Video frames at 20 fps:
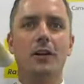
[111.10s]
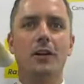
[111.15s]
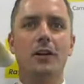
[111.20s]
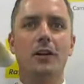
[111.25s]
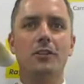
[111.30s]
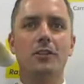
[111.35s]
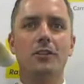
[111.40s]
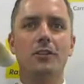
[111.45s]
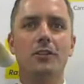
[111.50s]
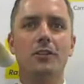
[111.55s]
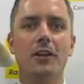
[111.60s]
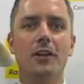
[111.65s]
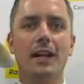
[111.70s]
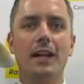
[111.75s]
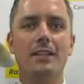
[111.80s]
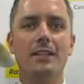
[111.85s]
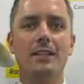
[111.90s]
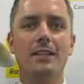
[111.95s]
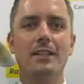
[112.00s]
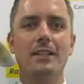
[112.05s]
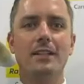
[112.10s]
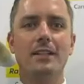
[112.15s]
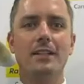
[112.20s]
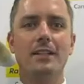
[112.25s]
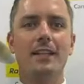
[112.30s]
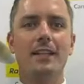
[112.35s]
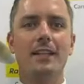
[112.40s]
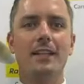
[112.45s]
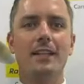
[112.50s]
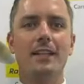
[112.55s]
contract
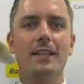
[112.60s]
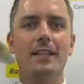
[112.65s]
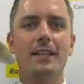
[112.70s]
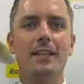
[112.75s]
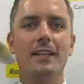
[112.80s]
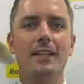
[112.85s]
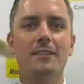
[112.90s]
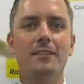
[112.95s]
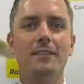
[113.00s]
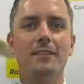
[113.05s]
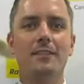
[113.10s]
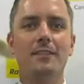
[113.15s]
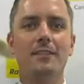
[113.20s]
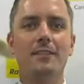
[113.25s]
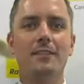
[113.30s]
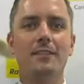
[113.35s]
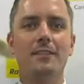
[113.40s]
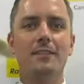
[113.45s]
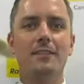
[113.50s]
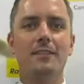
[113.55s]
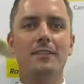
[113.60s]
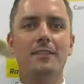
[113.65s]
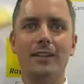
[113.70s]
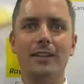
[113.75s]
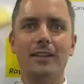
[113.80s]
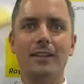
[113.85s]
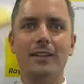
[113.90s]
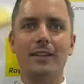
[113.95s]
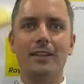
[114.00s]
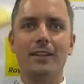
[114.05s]
hits
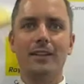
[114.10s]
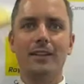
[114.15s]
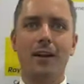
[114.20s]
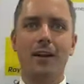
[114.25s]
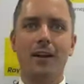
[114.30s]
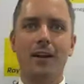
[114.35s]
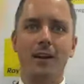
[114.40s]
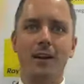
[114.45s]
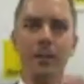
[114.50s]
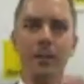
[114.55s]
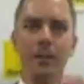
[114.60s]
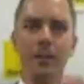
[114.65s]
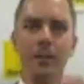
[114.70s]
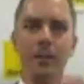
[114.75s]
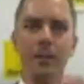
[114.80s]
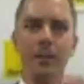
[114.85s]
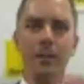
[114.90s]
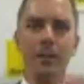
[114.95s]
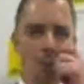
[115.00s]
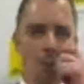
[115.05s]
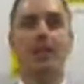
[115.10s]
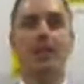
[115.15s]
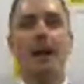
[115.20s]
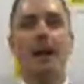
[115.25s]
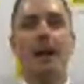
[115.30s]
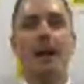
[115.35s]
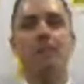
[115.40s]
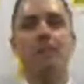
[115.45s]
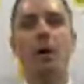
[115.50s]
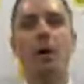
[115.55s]
my hand, like so.
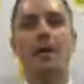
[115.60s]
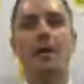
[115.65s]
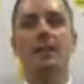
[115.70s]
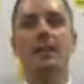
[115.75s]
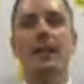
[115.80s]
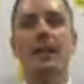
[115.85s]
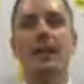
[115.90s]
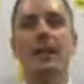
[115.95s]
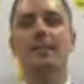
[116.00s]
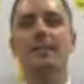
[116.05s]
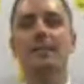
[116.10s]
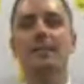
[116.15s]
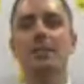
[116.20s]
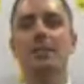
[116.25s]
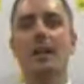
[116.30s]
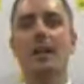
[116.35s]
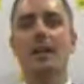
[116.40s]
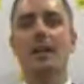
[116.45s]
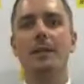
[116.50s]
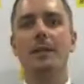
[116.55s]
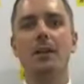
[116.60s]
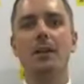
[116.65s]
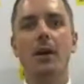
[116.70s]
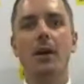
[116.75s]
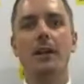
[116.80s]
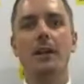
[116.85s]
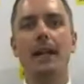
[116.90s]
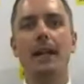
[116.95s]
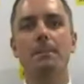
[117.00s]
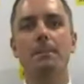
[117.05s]
The property will be sold. At
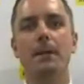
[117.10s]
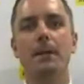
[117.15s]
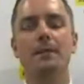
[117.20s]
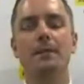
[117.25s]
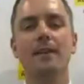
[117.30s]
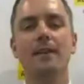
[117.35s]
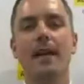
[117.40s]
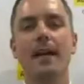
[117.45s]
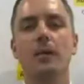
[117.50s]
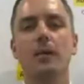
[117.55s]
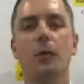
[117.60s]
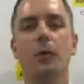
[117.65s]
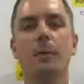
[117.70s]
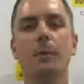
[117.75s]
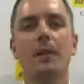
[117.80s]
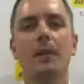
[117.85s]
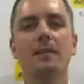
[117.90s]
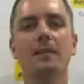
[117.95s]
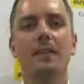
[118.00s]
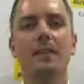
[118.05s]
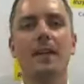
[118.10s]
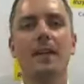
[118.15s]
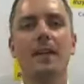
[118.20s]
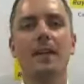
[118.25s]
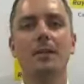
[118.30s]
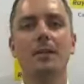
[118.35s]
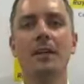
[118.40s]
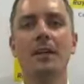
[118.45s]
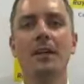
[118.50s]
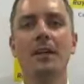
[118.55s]
that point, ladies and gentlemen, no
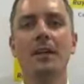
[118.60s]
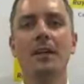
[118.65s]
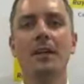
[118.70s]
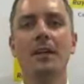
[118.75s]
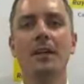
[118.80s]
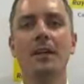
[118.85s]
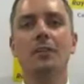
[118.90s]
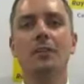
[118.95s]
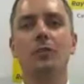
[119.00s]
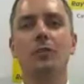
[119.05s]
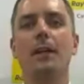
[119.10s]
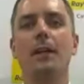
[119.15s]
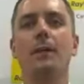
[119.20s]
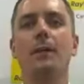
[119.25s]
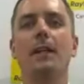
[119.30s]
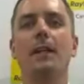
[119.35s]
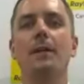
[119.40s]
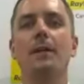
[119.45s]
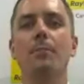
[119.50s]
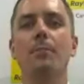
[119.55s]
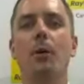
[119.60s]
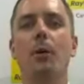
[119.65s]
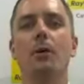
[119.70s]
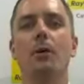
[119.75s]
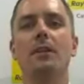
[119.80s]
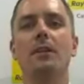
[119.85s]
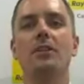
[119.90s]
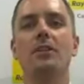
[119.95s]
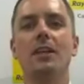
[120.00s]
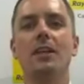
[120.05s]
late bids can or will be
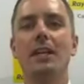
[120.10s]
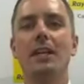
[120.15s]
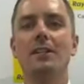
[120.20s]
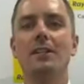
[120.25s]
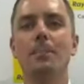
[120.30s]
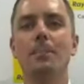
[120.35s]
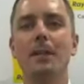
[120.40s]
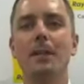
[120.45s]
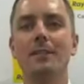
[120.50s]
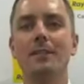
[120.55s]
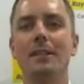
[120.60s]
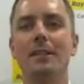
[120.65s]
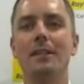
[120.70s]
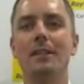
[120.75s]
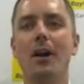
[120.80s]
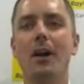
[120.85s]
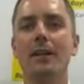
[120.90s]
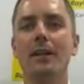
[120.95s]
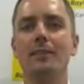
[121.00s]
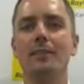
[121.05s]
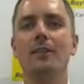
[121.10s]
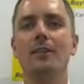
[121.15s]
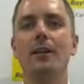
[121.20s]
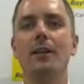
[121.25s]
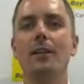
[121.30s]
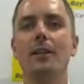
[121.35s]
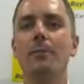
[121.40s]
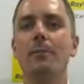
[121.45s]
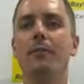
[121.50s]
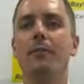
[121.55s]
accepted. So it's really, really
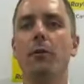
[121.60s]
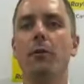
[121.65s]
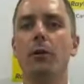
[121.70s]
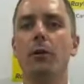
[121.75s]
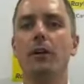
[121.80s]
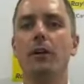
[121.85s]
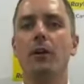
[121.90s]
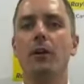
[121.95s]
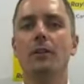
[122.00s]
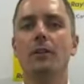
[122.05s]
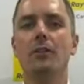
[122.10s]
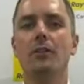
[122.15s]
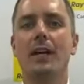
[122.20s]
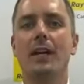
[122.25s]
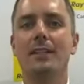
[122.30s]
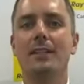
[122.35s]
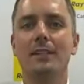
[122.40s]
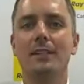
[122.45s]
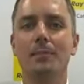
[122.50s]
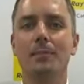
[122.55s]
important that you get your bids in nice